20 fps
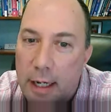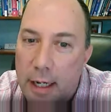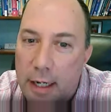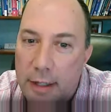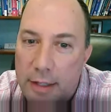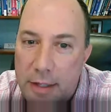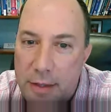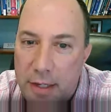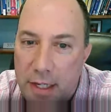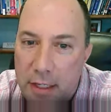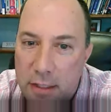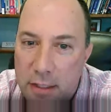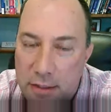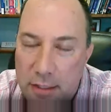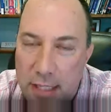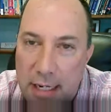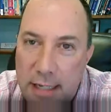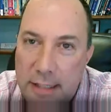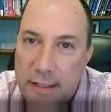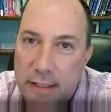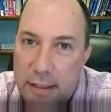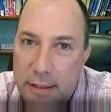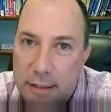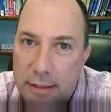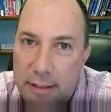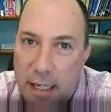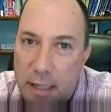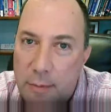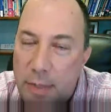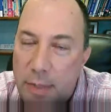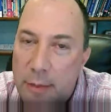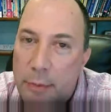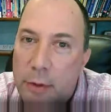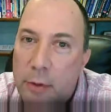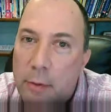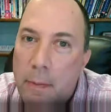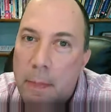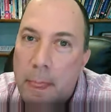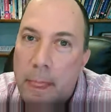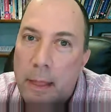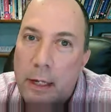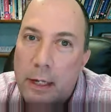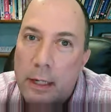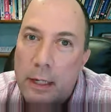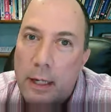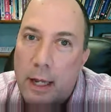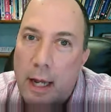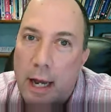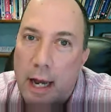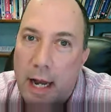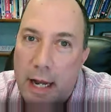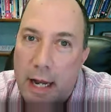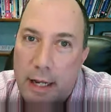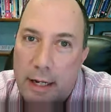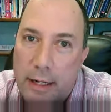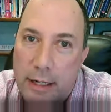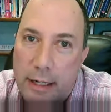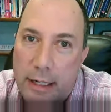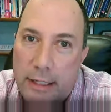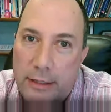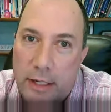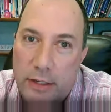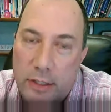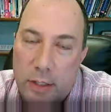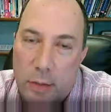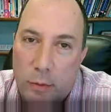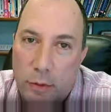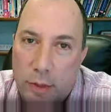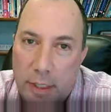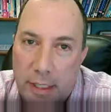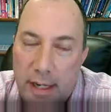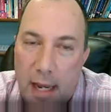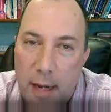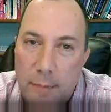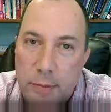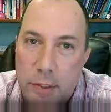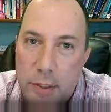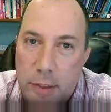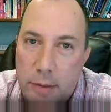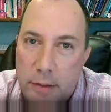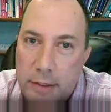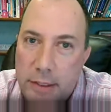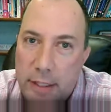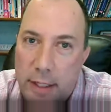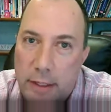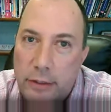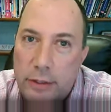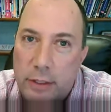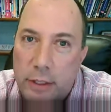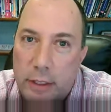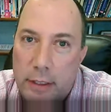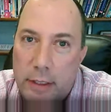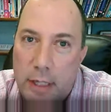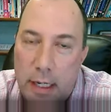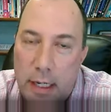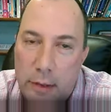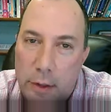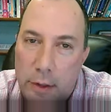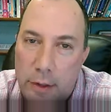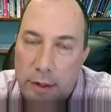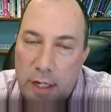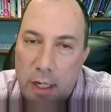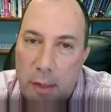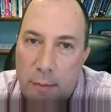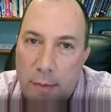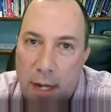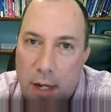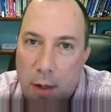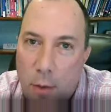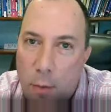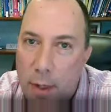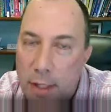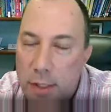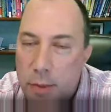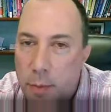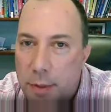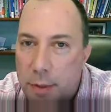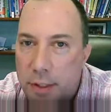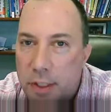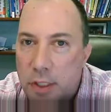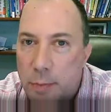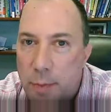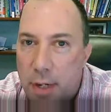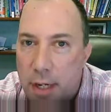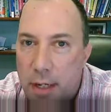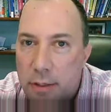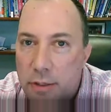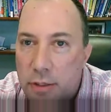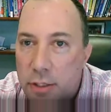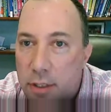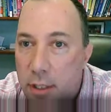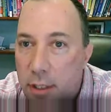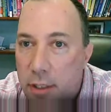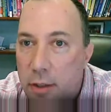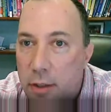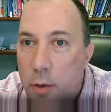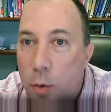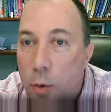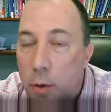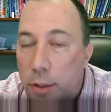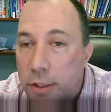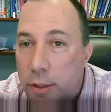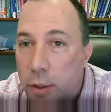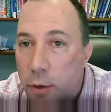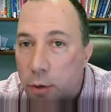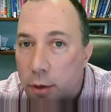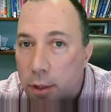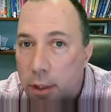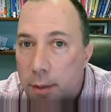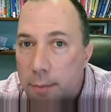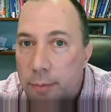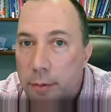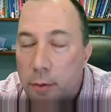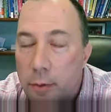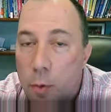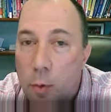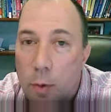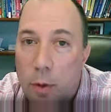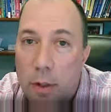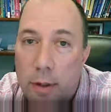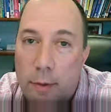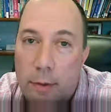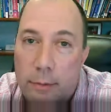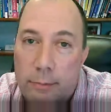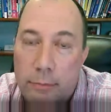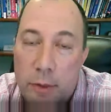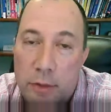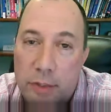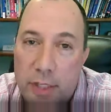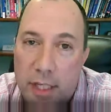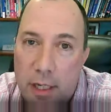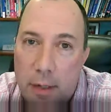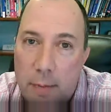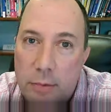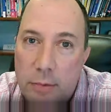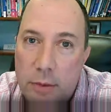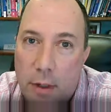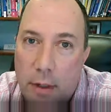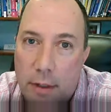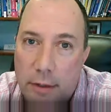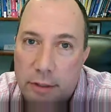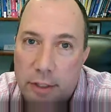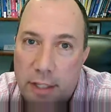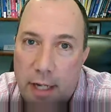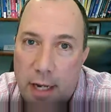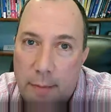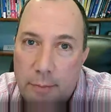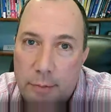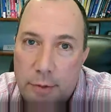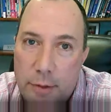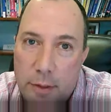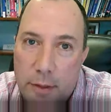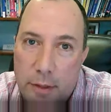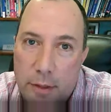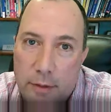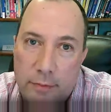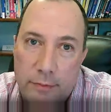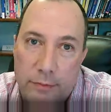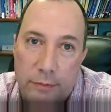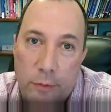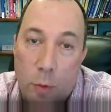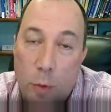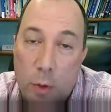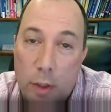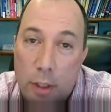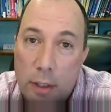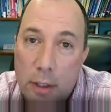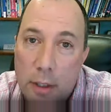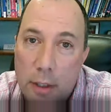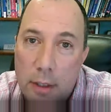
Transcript: They think it's dates and dead people, and it doesn't really capture their attention. And learning about westward expansion or Europe or museums on chapter 4